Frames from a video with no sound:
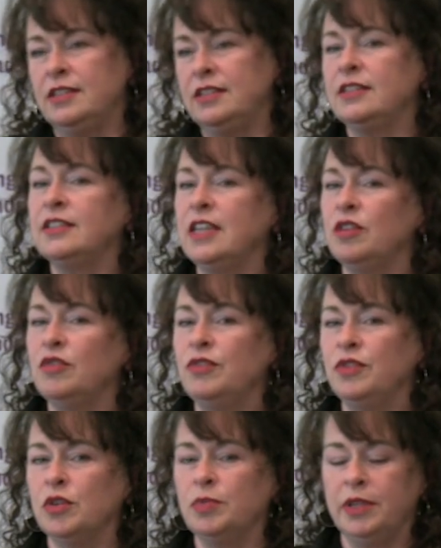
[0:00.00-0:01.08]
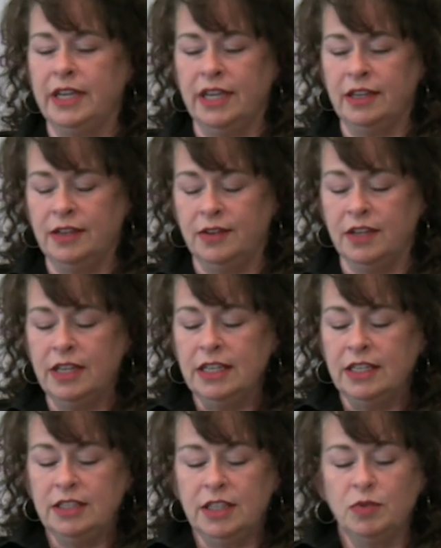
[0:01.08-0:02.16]
It's a scaled floor plan, and
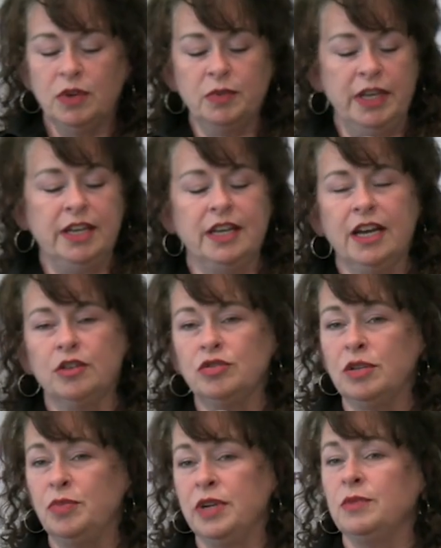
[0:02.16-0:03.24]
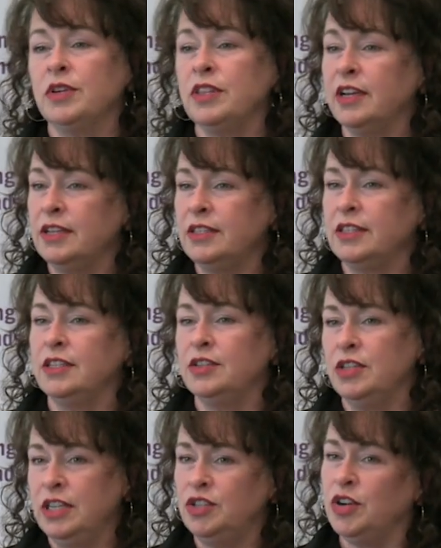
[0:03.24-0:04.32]
see what we can actually bring with us
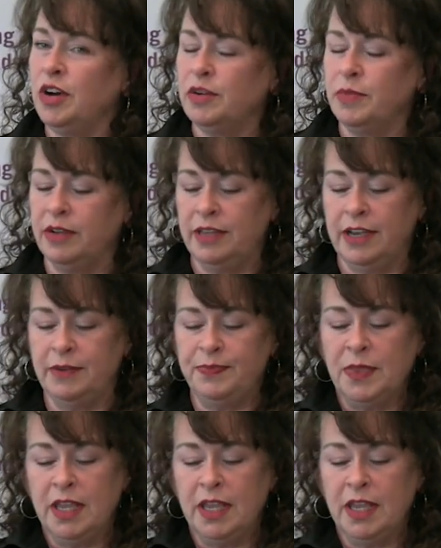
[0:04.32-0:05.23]
and talk about that.